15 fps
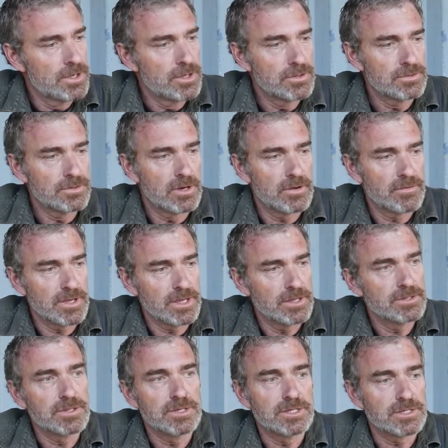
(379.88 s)
Driving
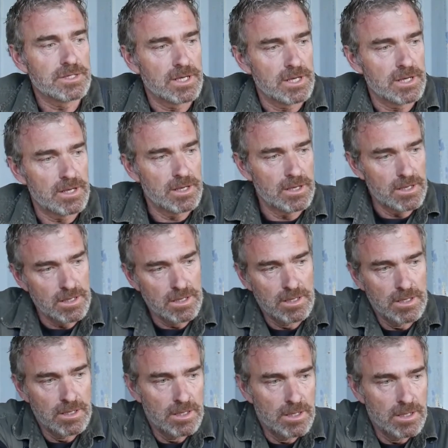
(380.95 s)
into this
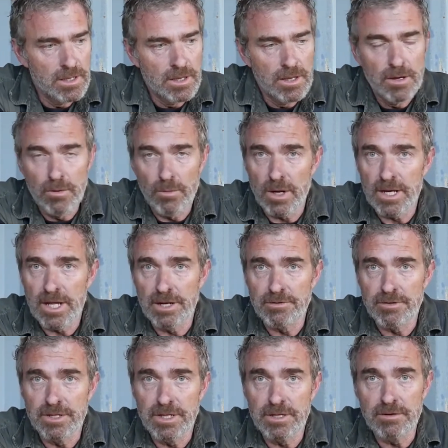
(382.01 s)

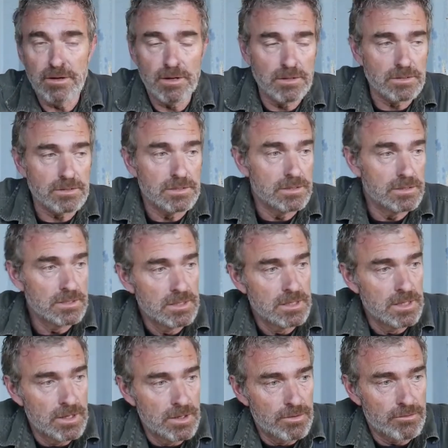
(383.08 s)
100-year-old
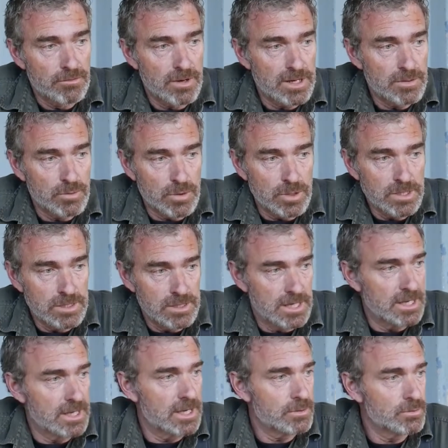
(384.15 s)
redwood,
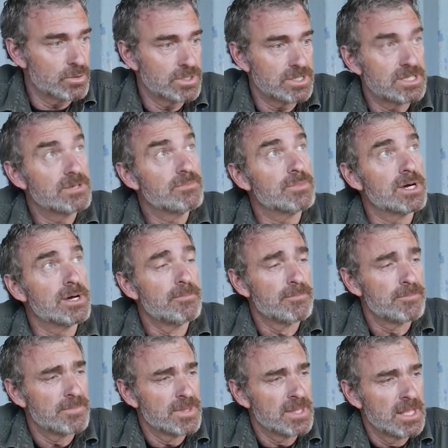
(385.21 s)
hardwood timber.
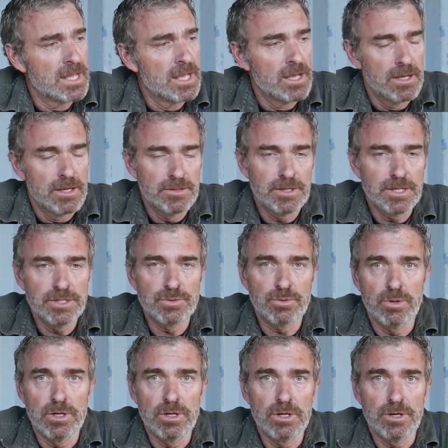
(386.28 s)
These
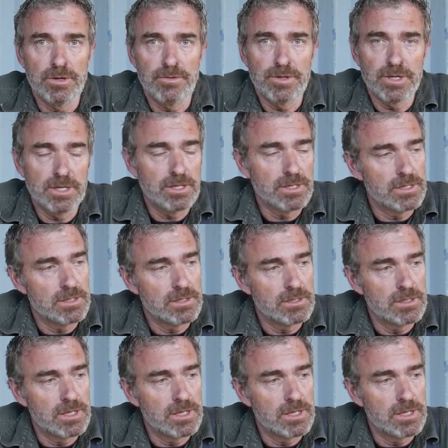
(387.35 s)
were the